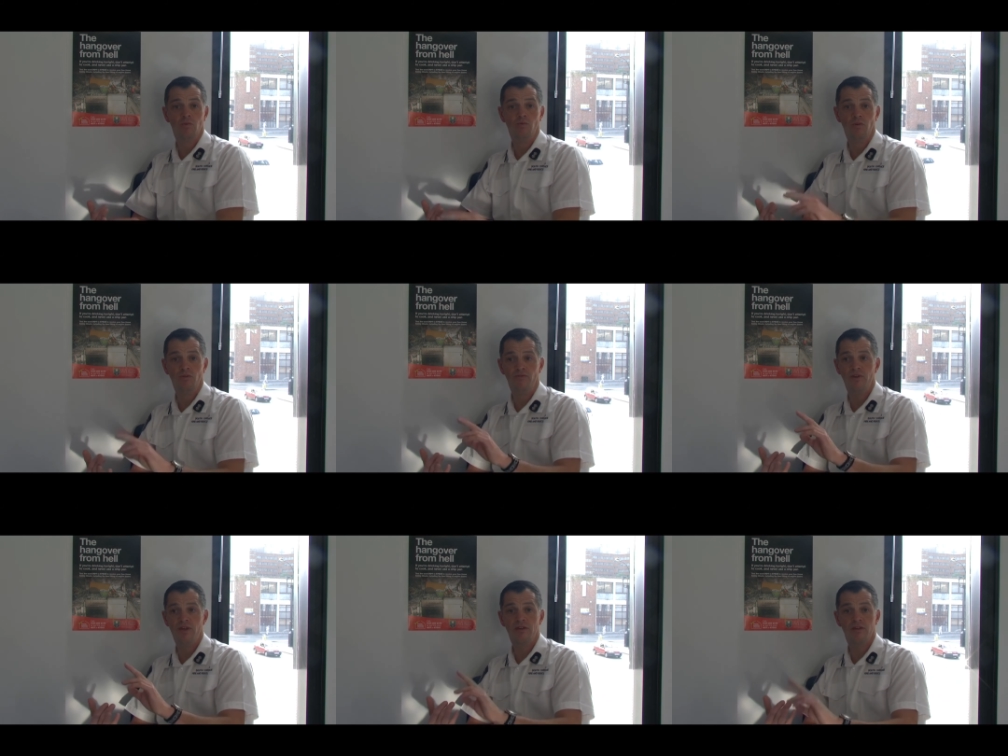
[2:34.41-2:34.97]

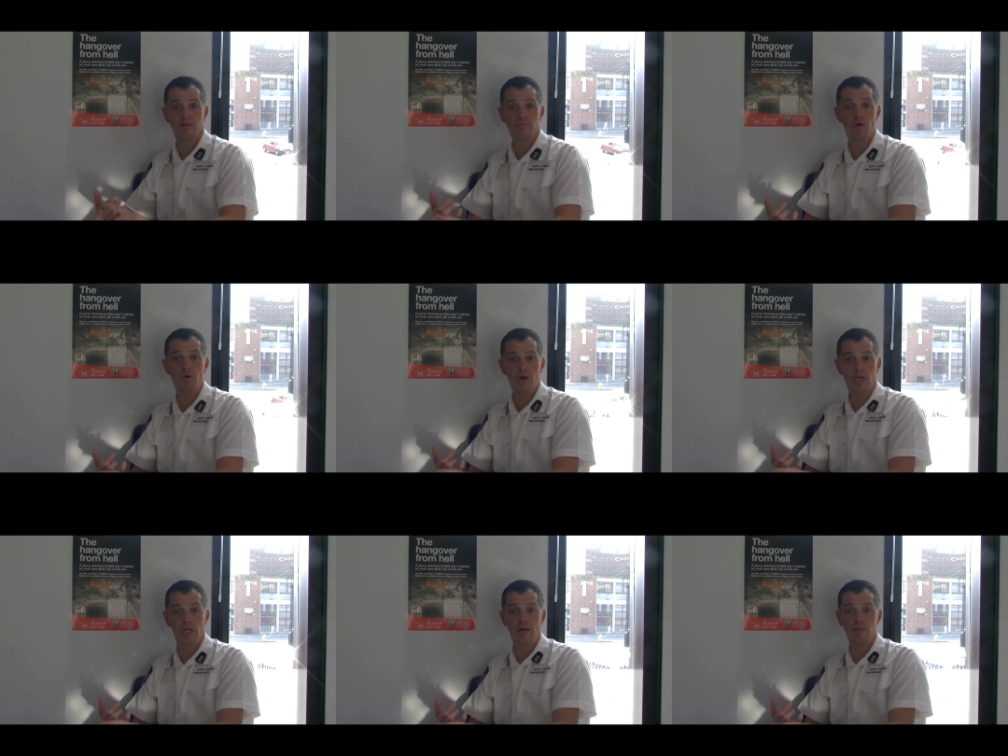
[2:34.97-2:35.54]
We'll fit your
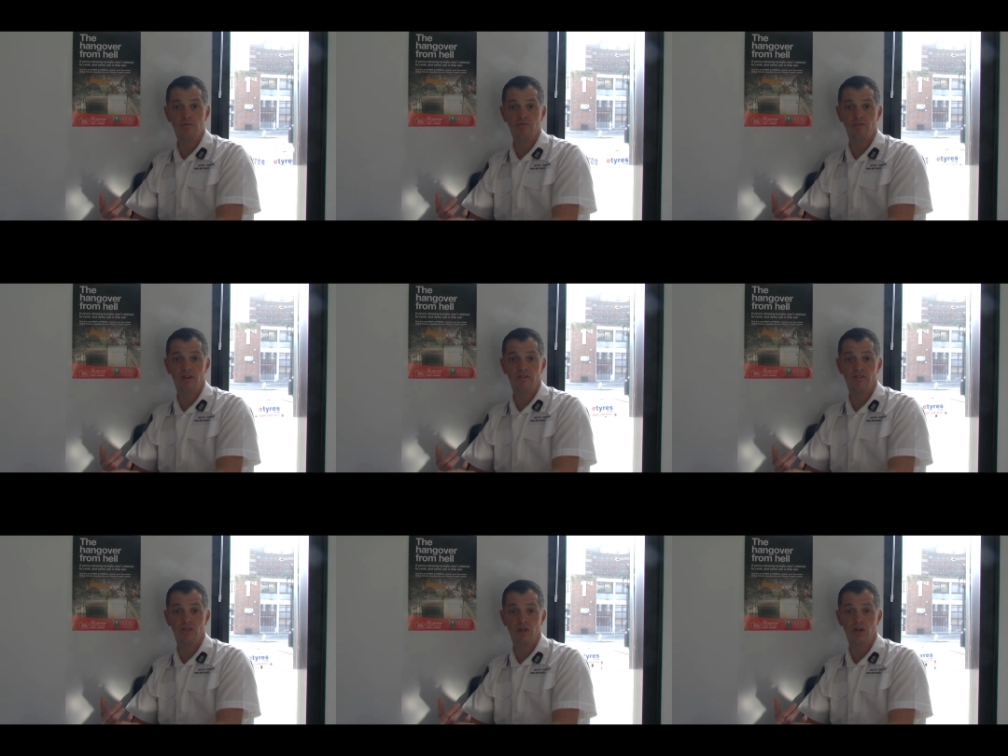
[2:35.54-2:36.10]
smoke alarms
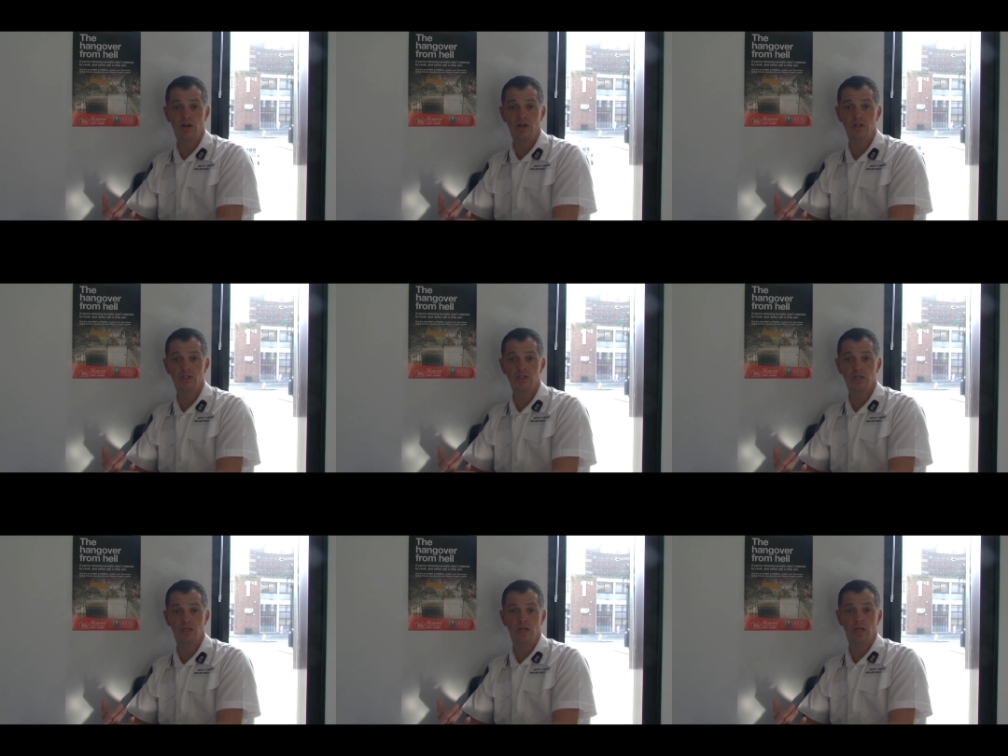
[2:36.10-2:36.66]
free of
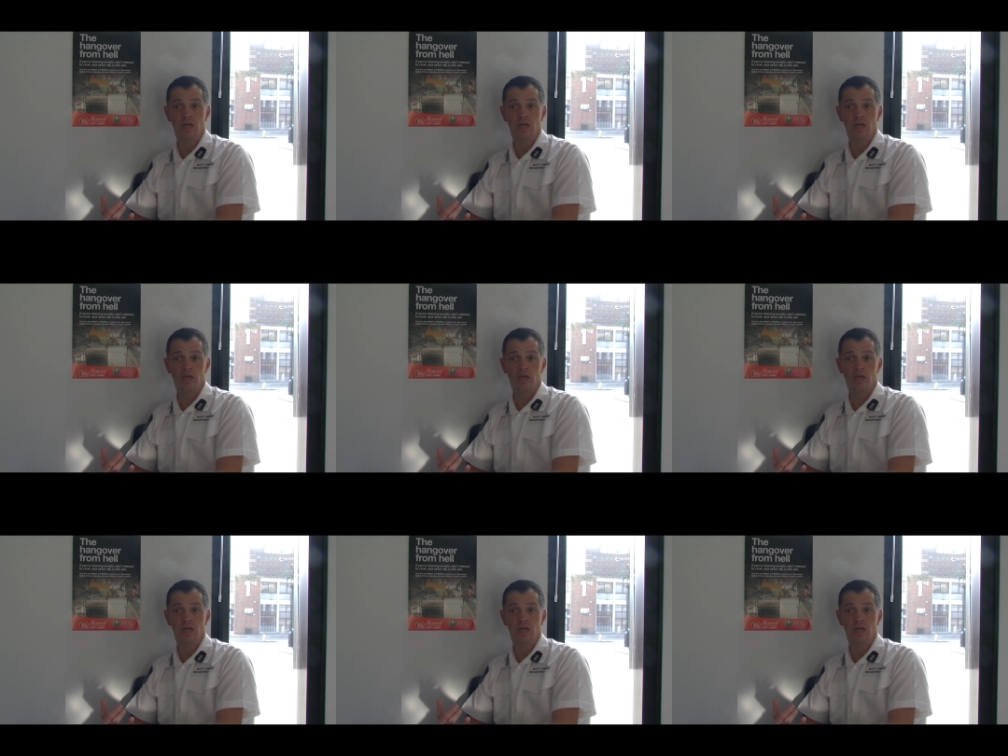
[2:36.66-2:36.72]
charge,